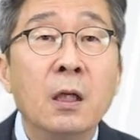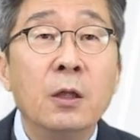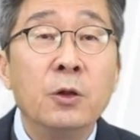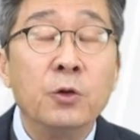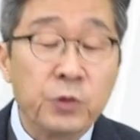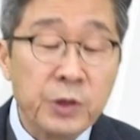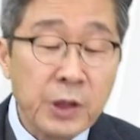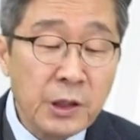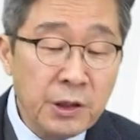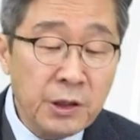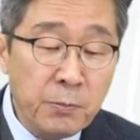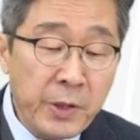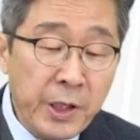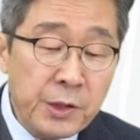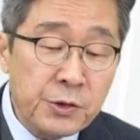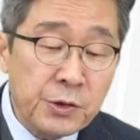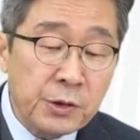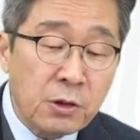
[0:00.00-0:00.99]
You can
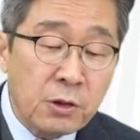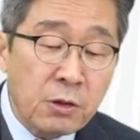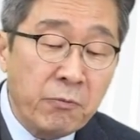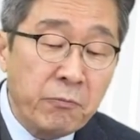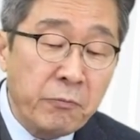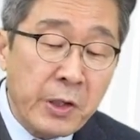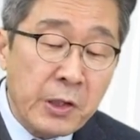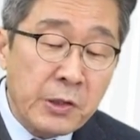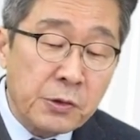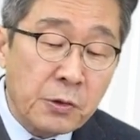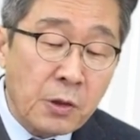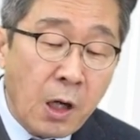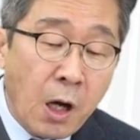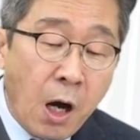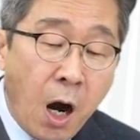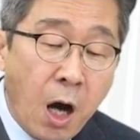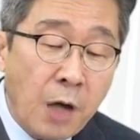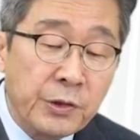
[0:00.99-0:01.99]
imagine conventional
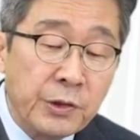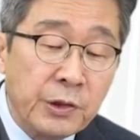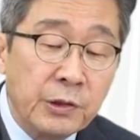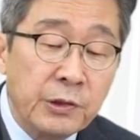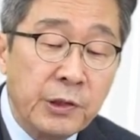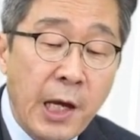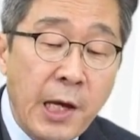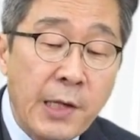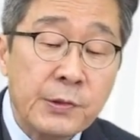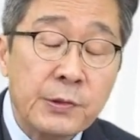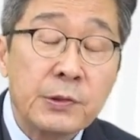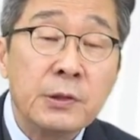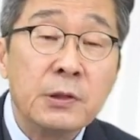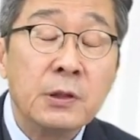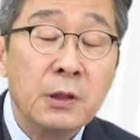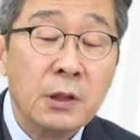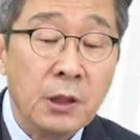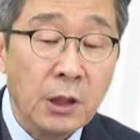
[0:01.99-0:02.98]
hardness test
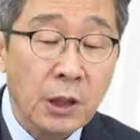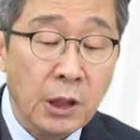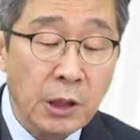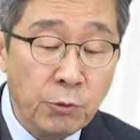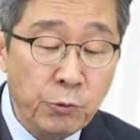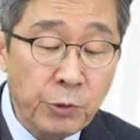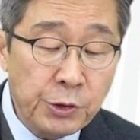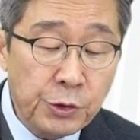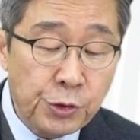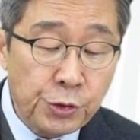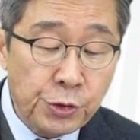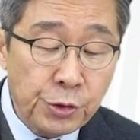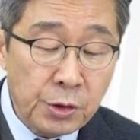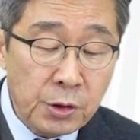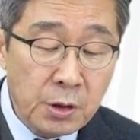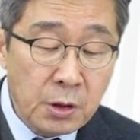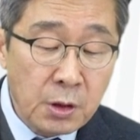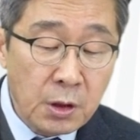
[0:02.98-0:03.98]
in which
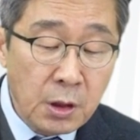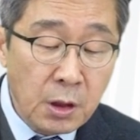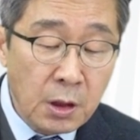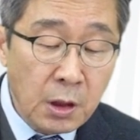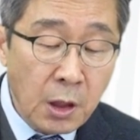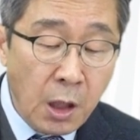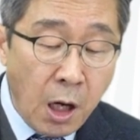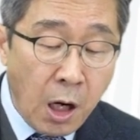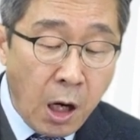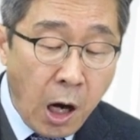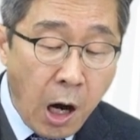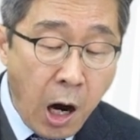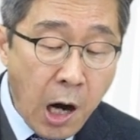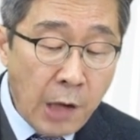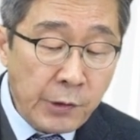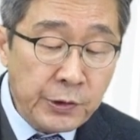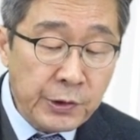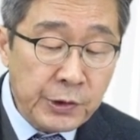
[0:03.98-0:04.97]

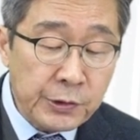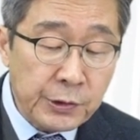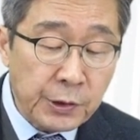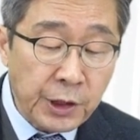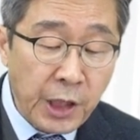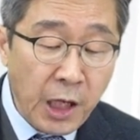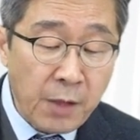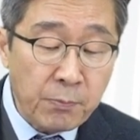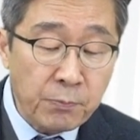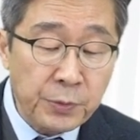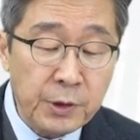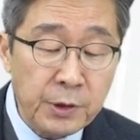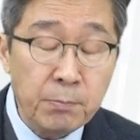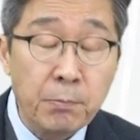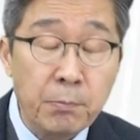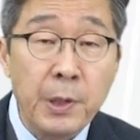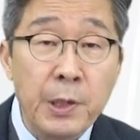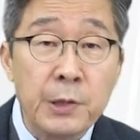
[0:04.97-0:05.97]
hardness can be
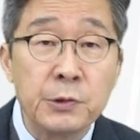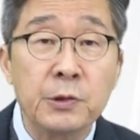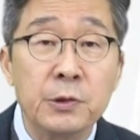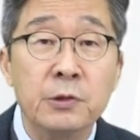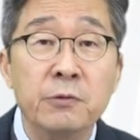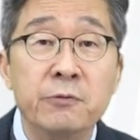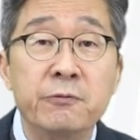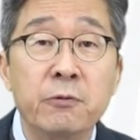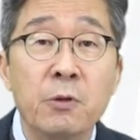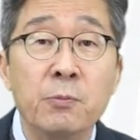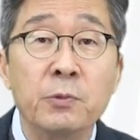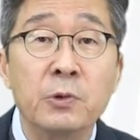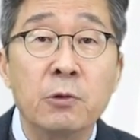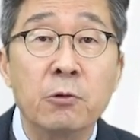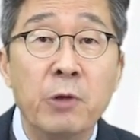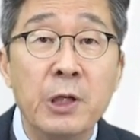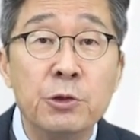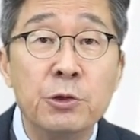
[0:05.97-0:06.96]
measured from the
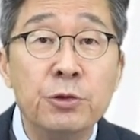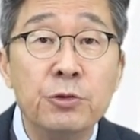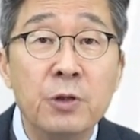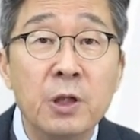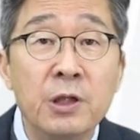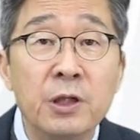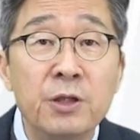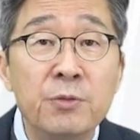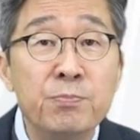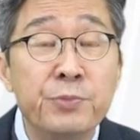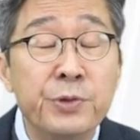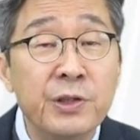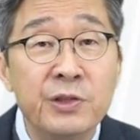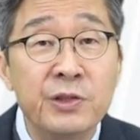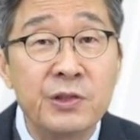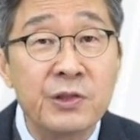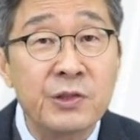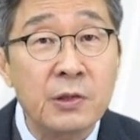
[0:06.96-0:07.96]
residual
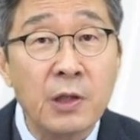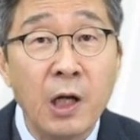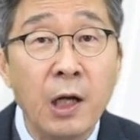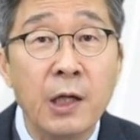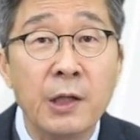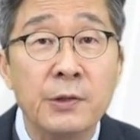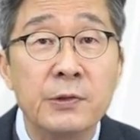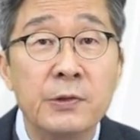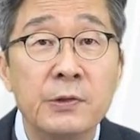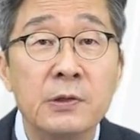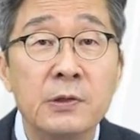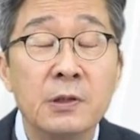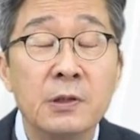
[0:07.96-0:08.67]
imprint size,